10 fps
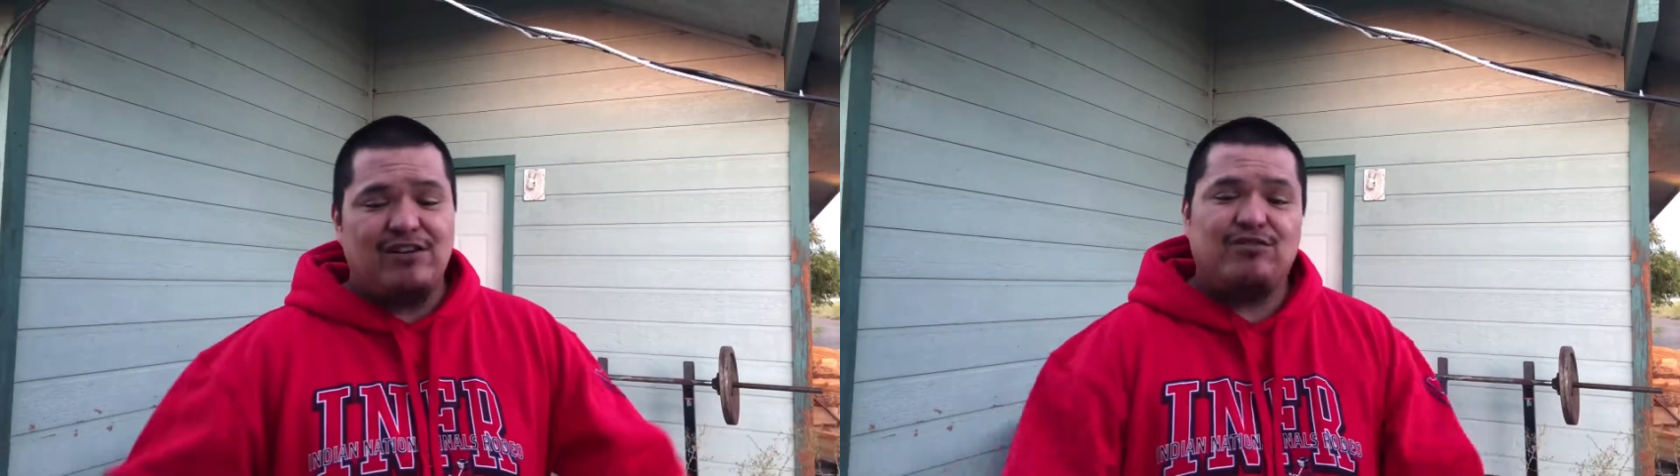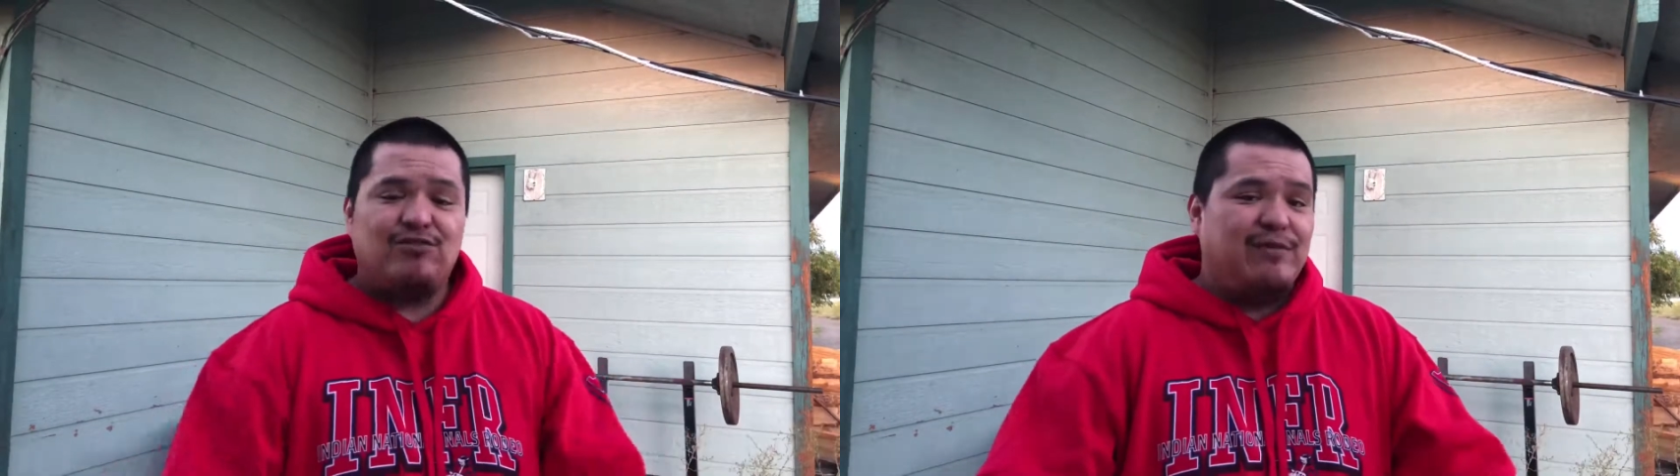I
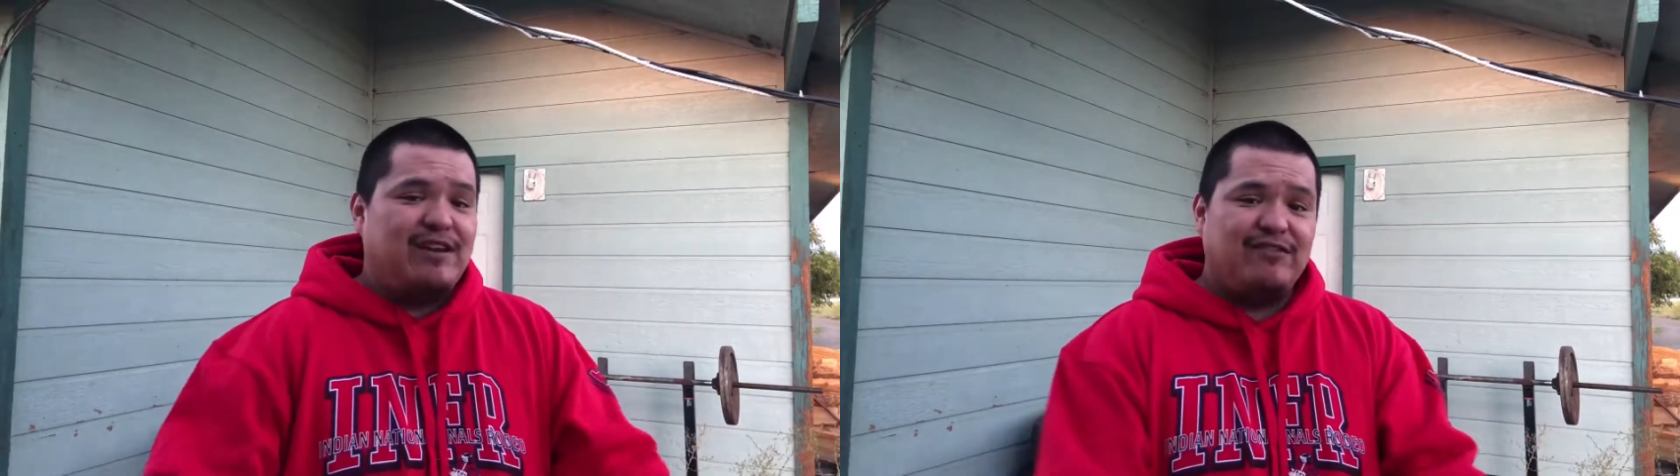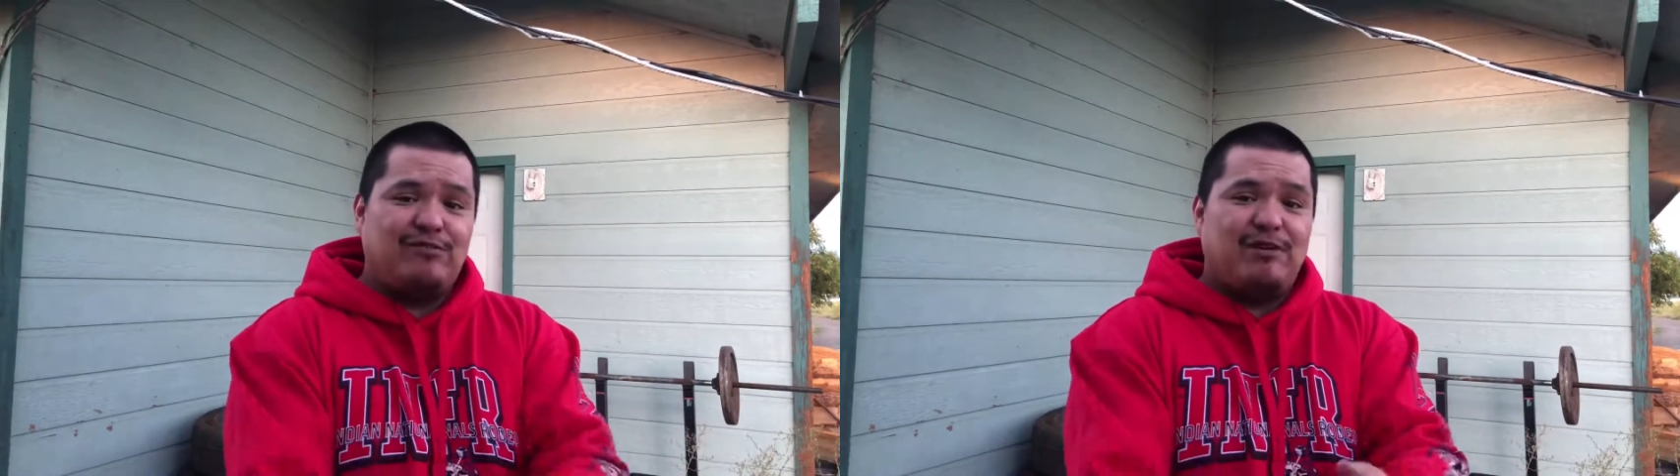don't know
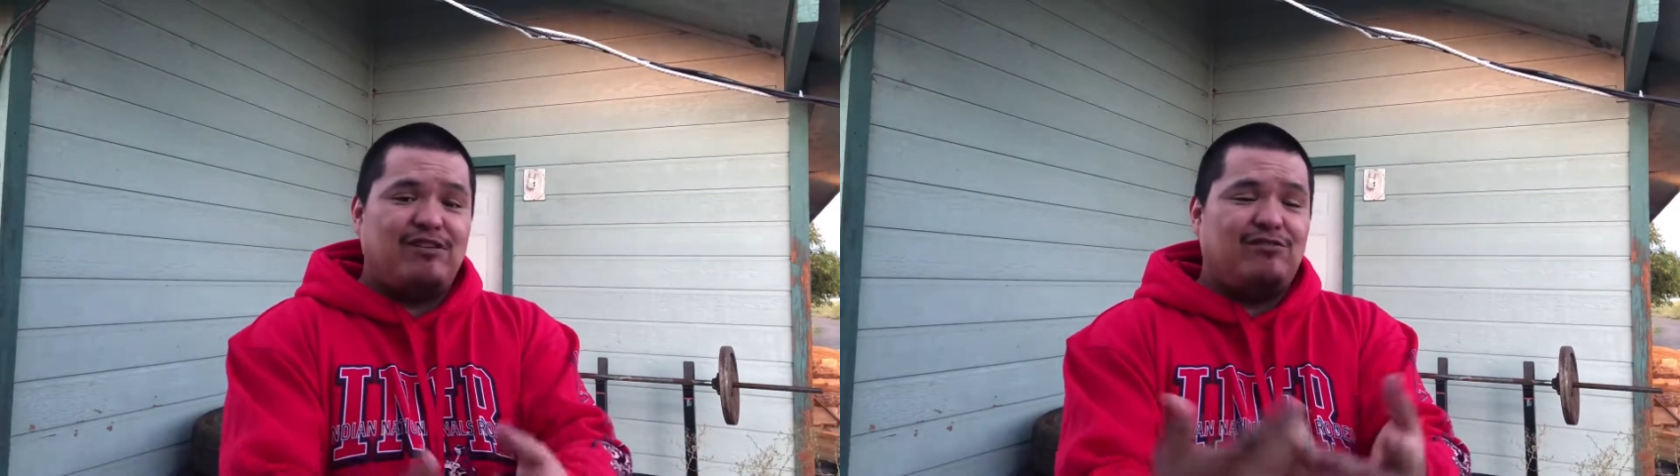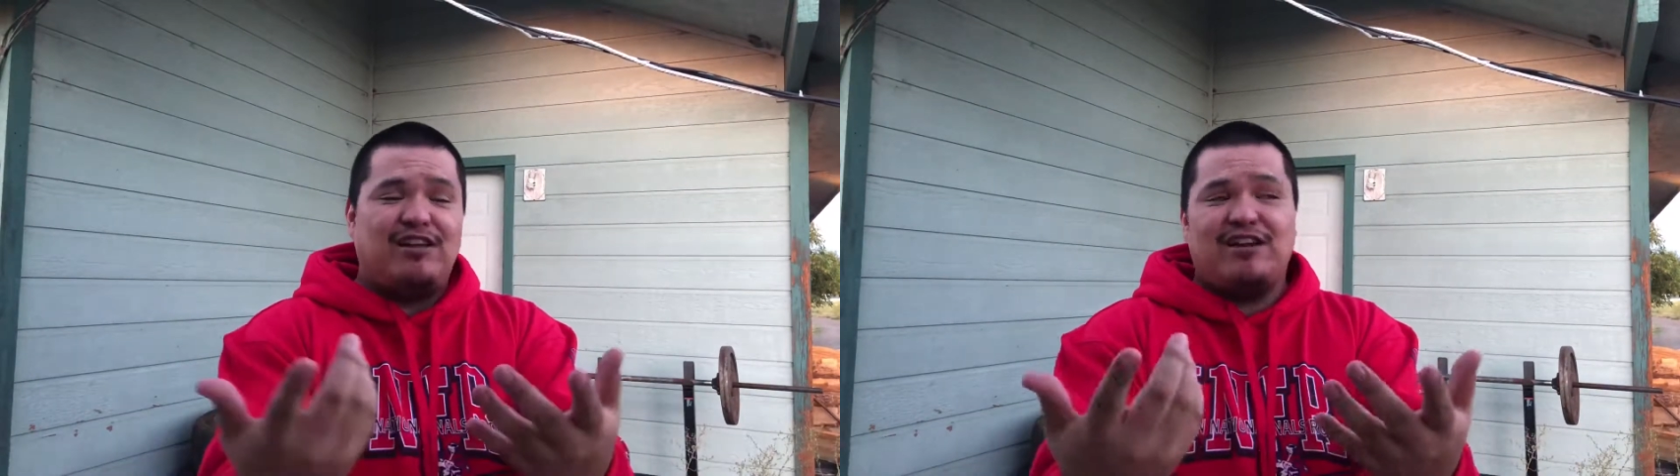many of them i
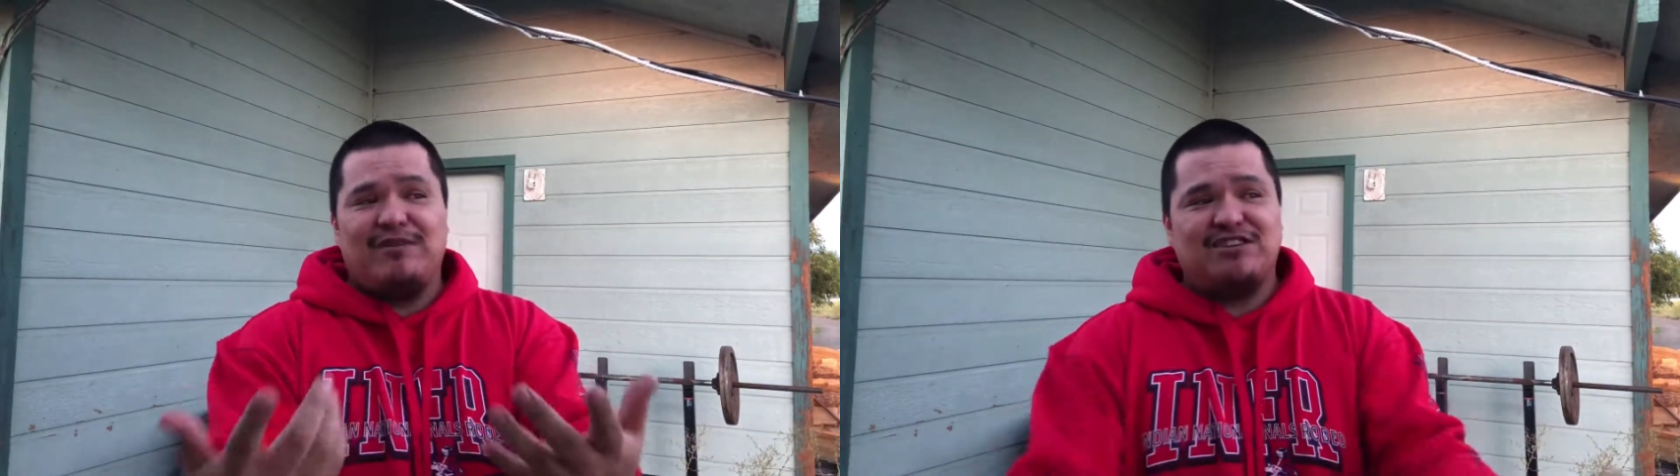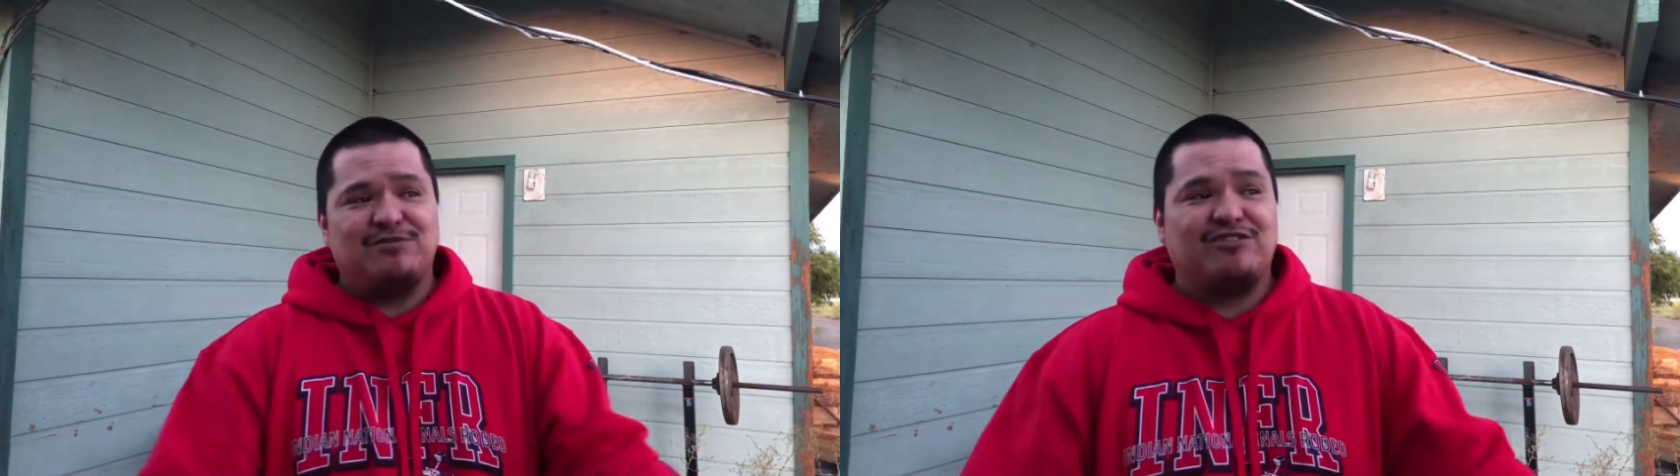know a lot of
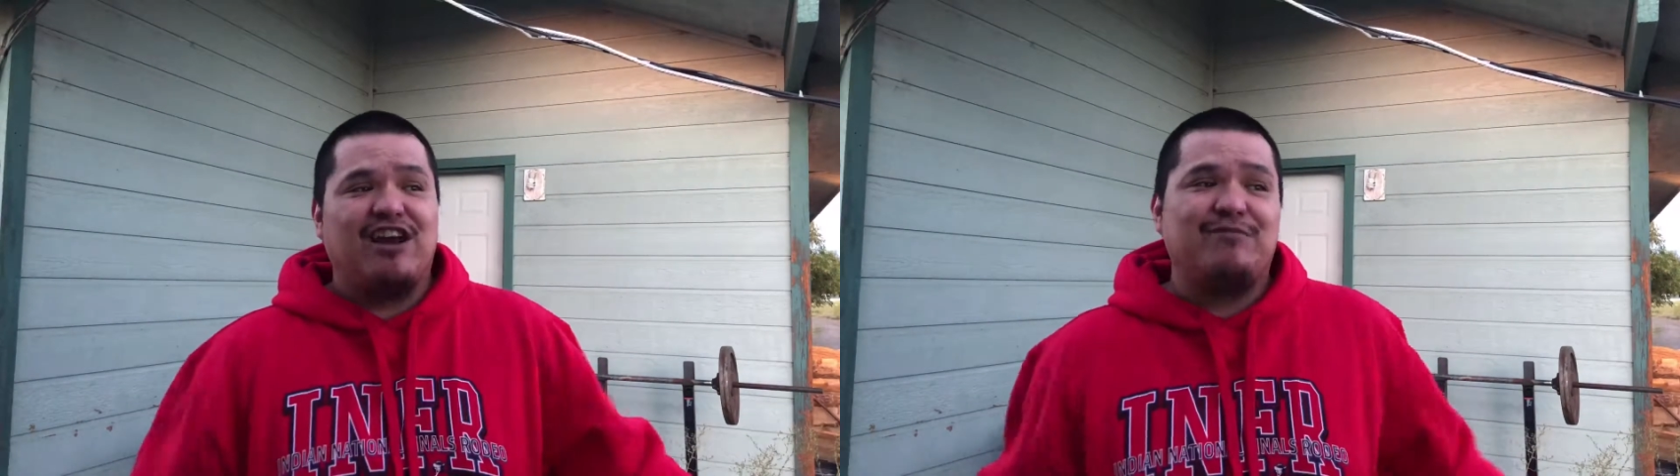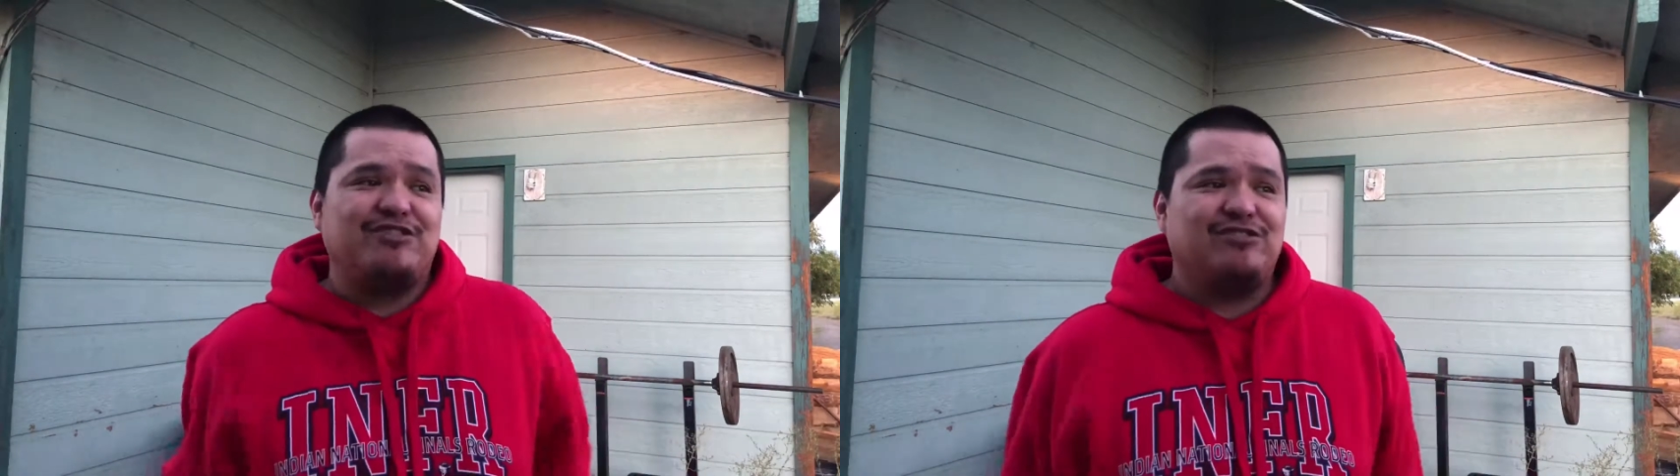my subscribers